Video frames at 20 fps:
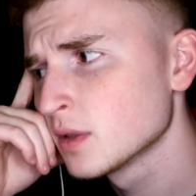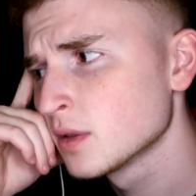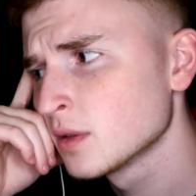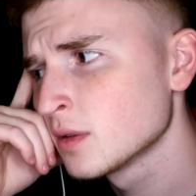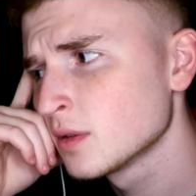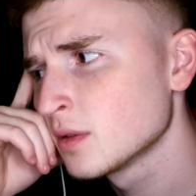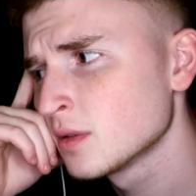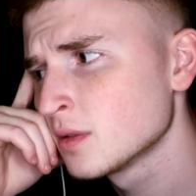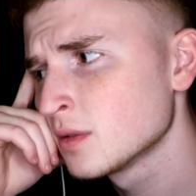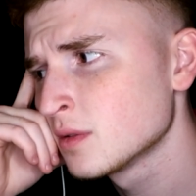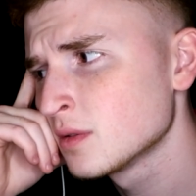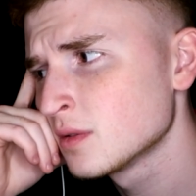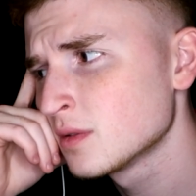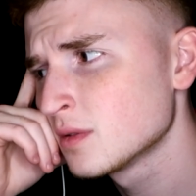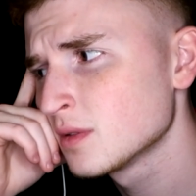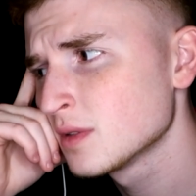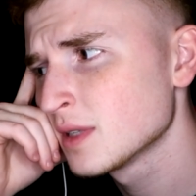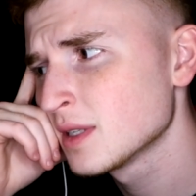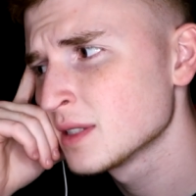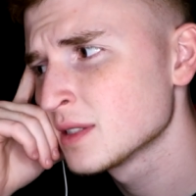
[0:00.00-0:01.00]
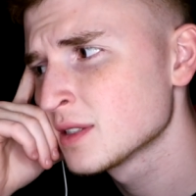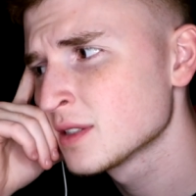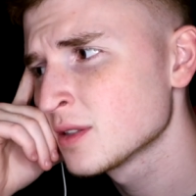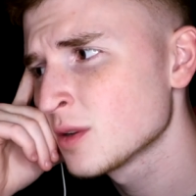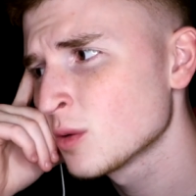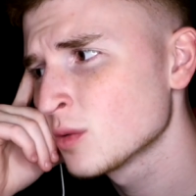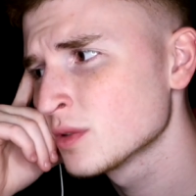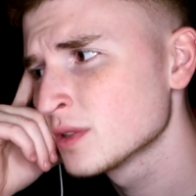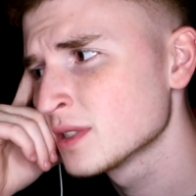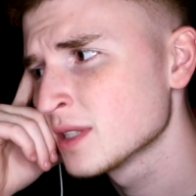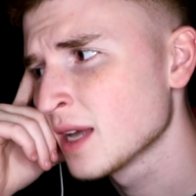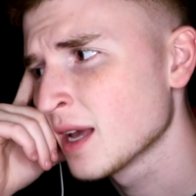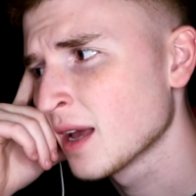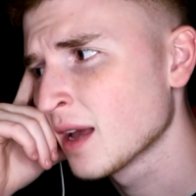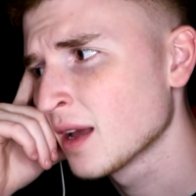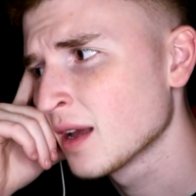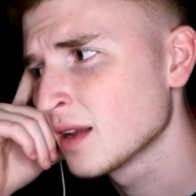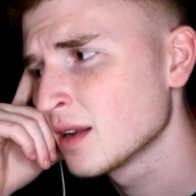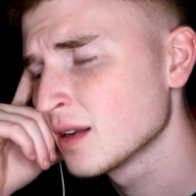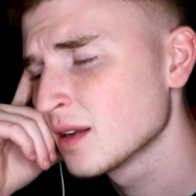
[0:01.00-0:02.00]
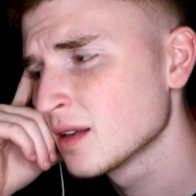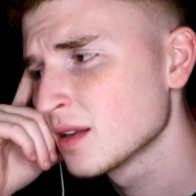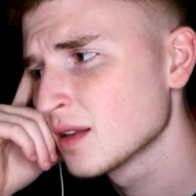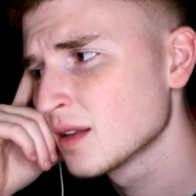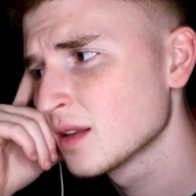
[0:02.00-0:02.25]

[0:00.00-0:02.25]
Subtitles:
Oh, that's so sad.